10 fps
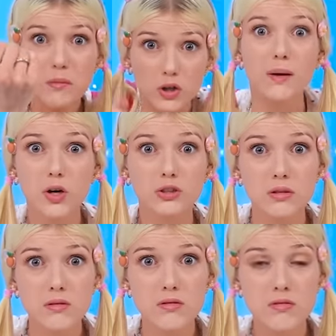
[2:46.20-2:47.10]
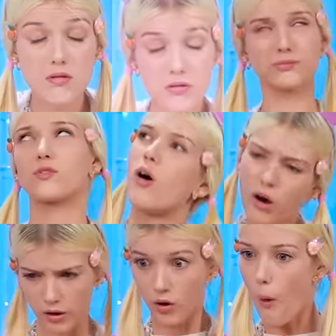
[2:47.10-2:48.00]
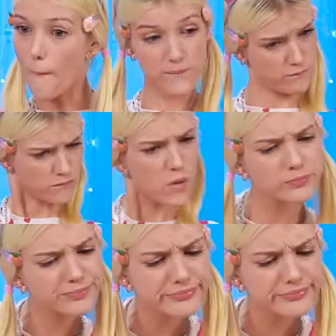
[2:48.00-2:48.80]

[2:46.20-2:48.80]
Bring it! Hmm, who will